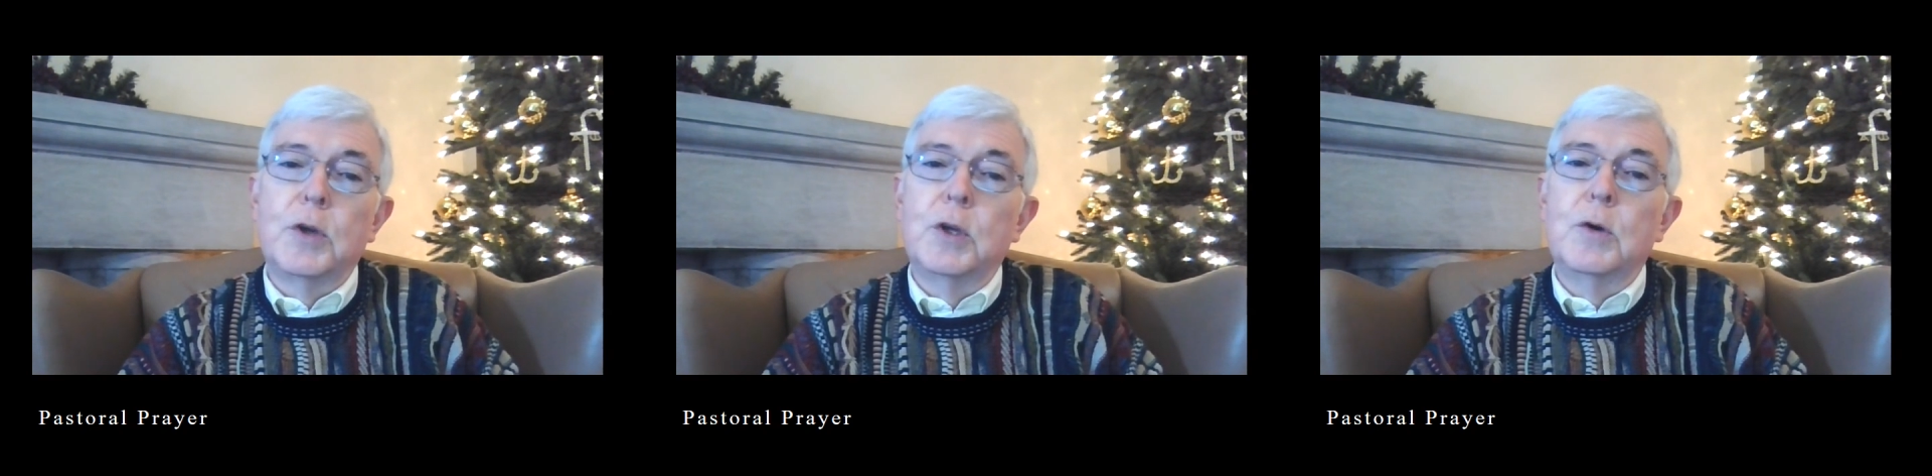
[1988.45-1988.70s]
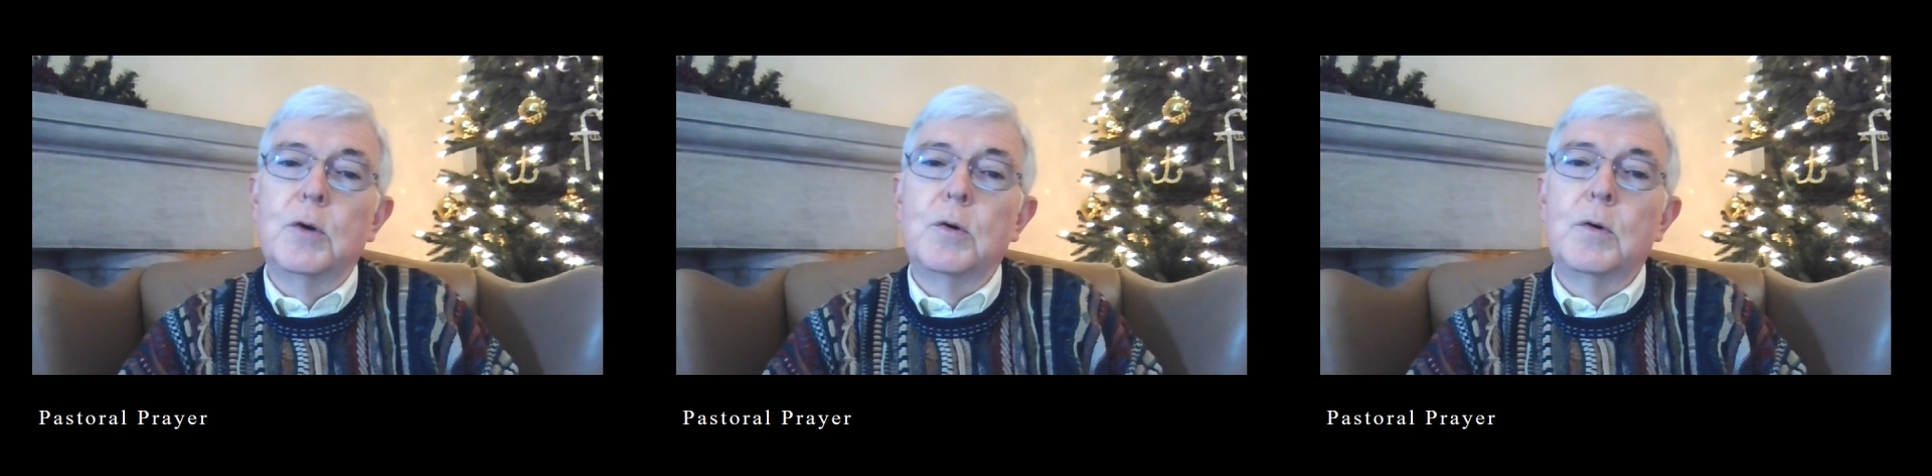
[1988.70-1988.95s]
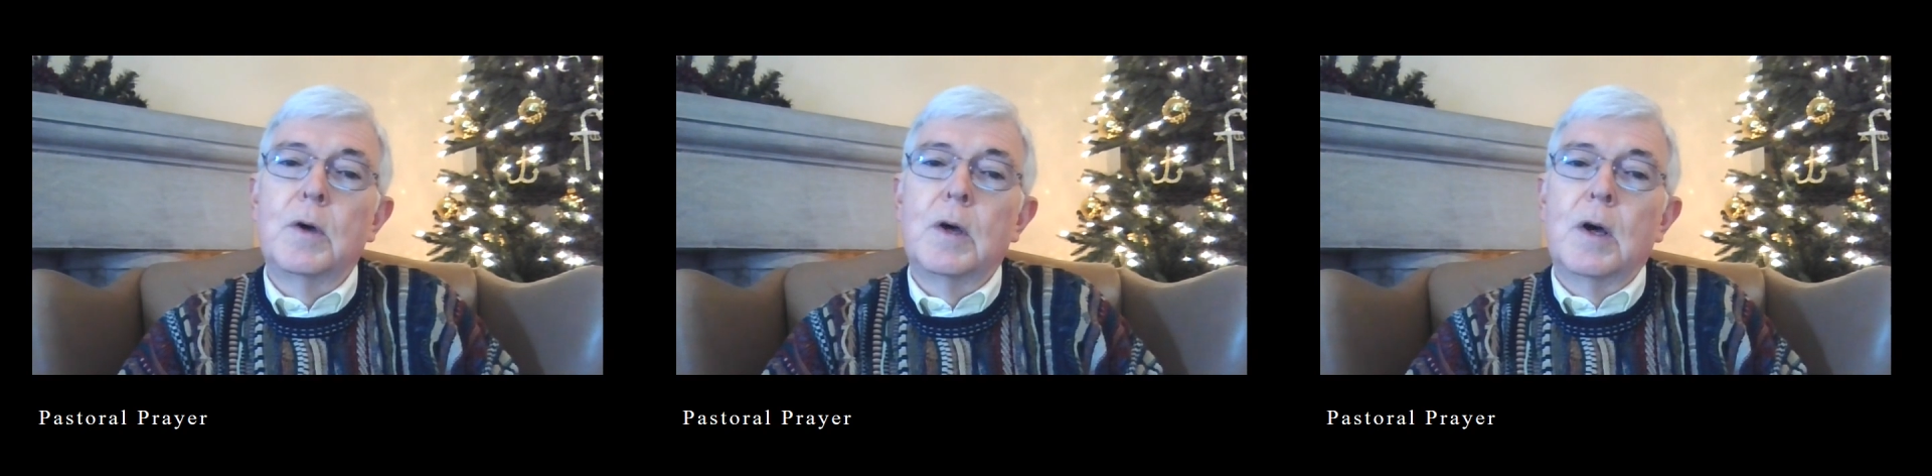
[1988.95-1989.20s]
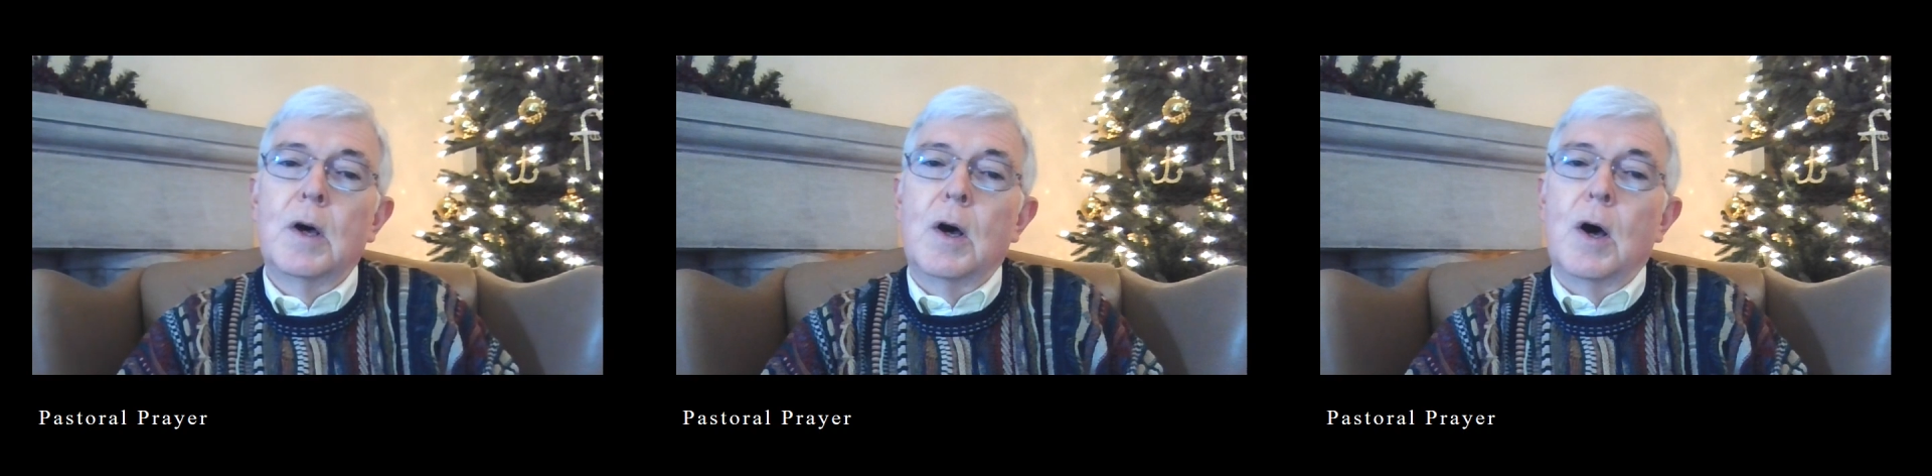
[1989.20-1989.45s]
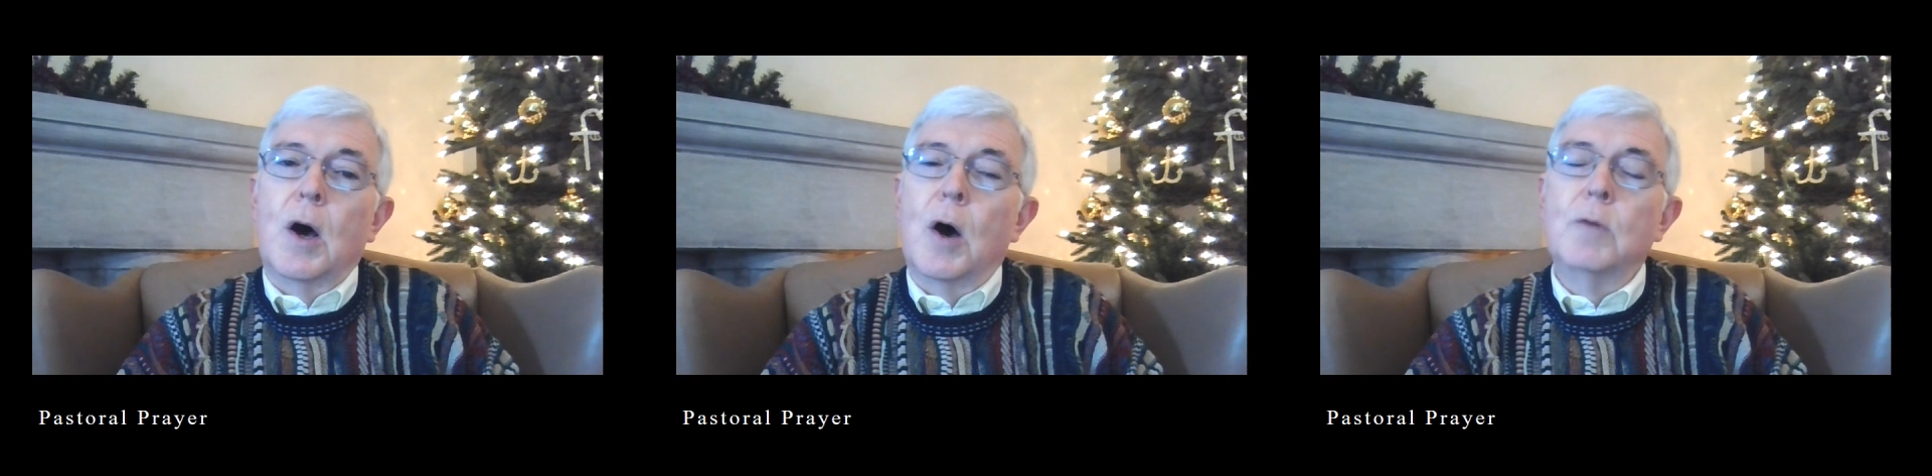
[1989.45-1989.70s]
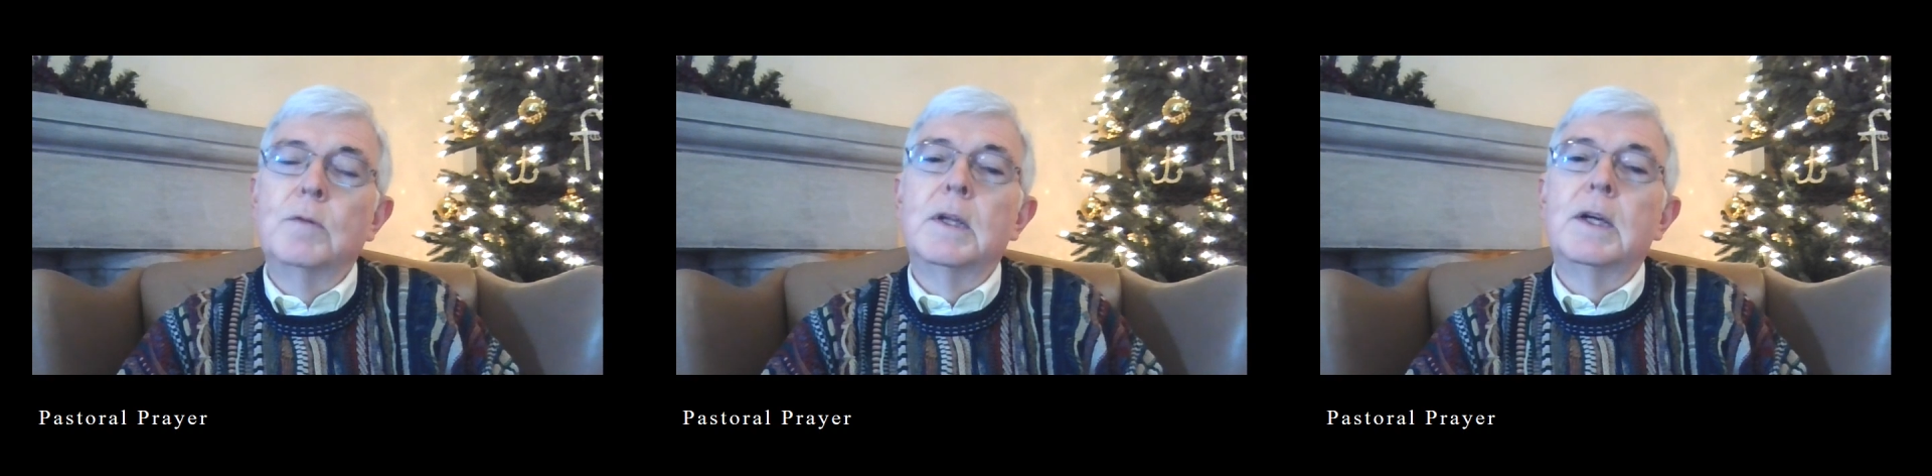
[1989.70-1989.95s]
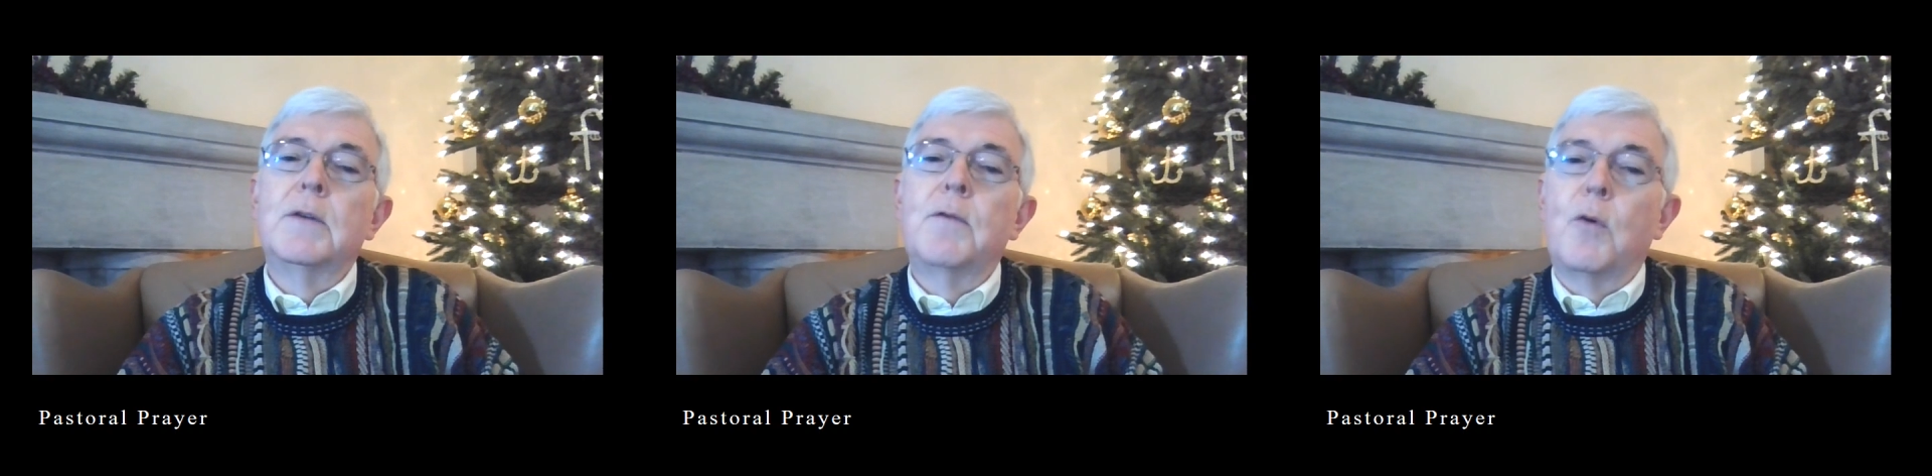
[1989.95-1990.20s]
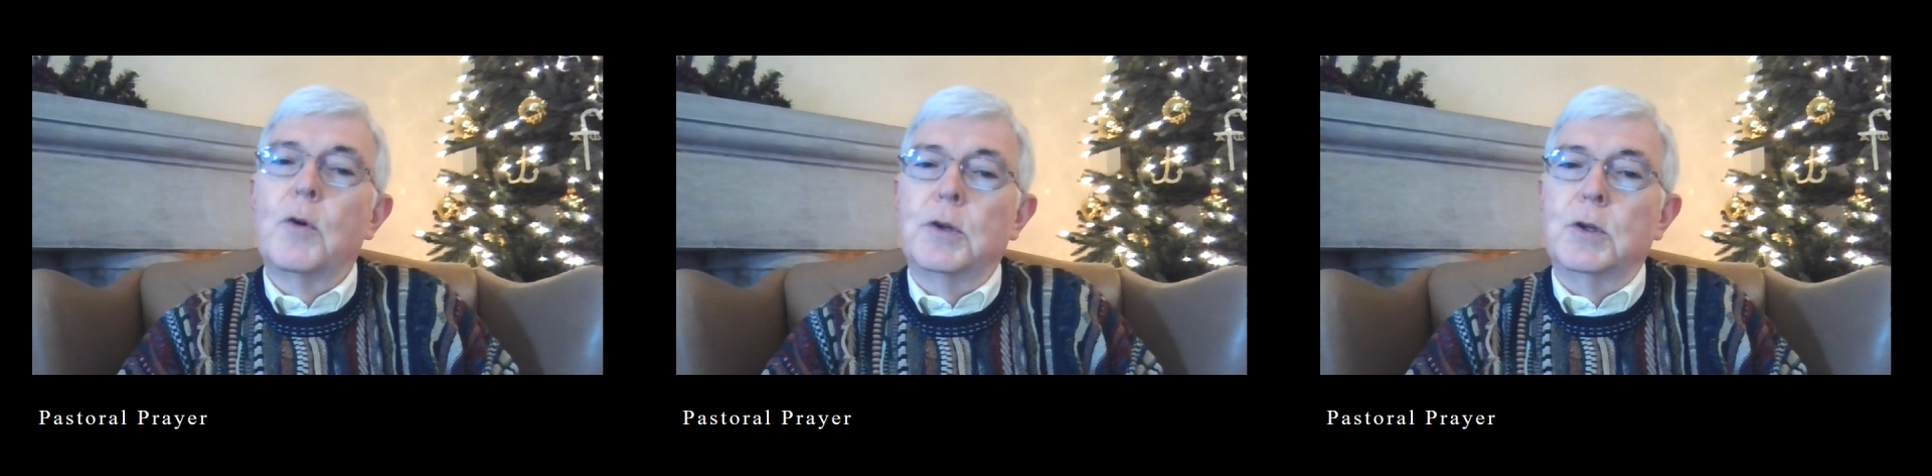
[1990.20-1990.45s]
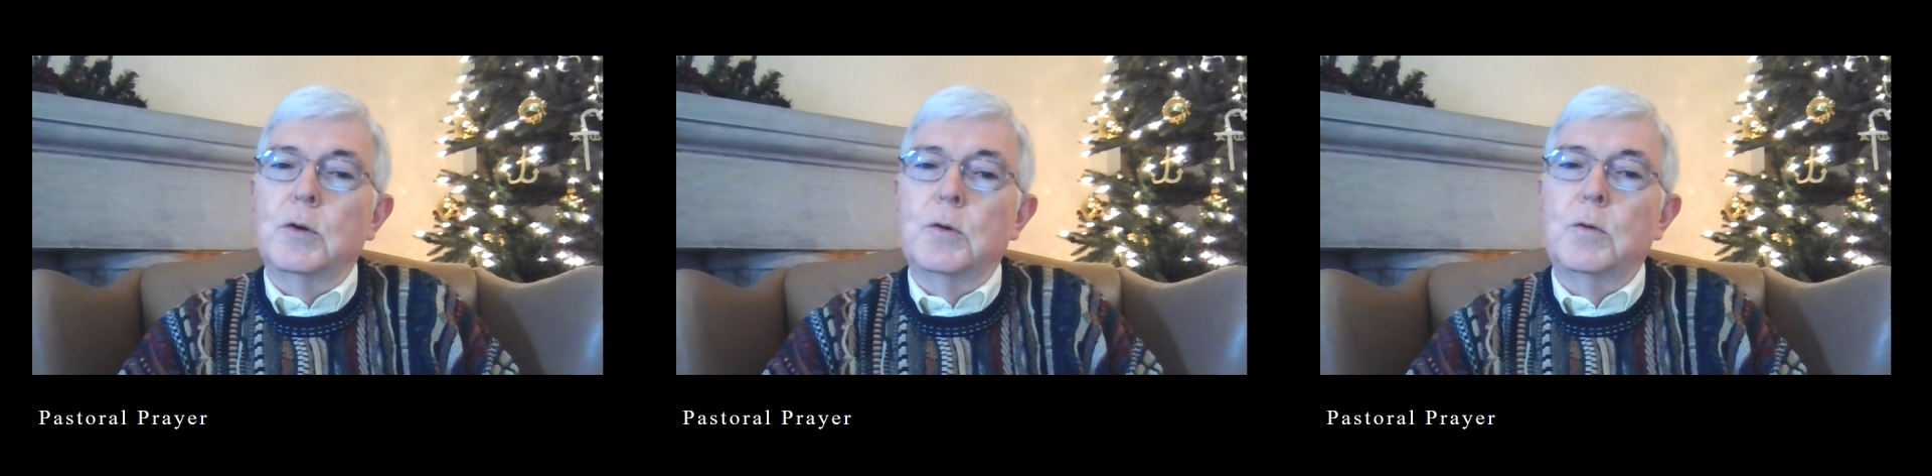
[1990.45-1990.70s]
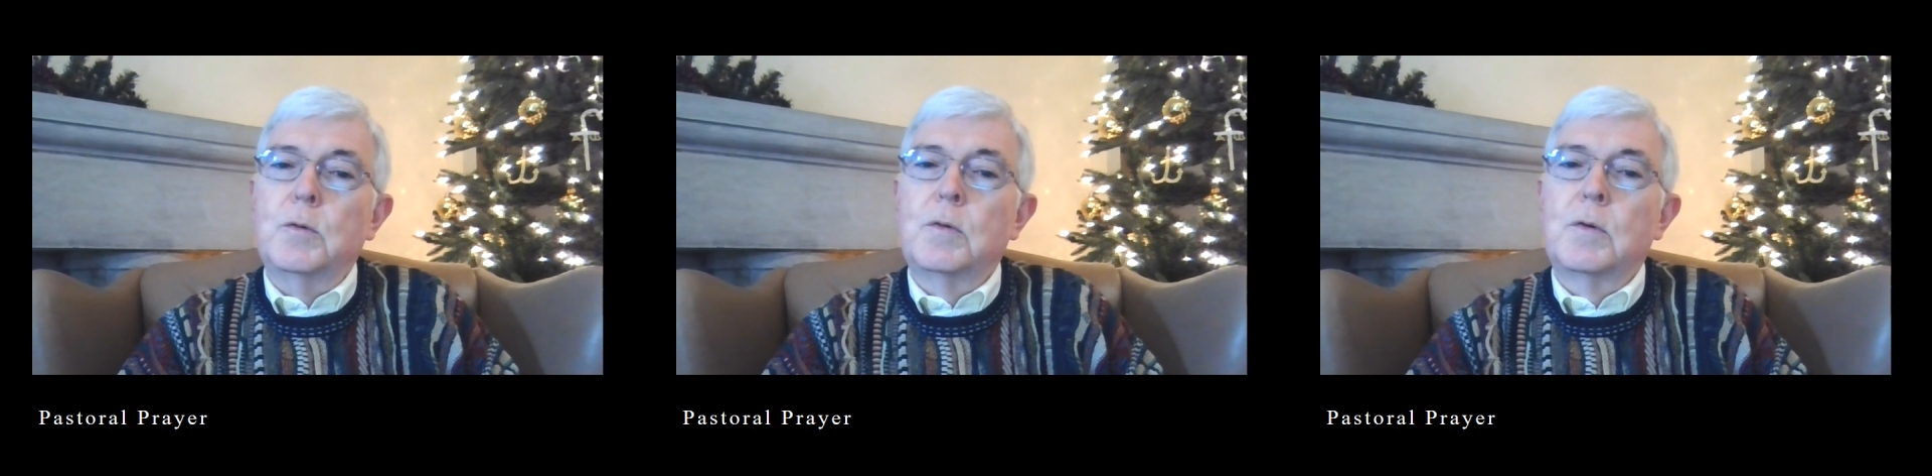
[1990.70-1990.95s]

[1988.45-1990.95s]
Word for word: you, only for you,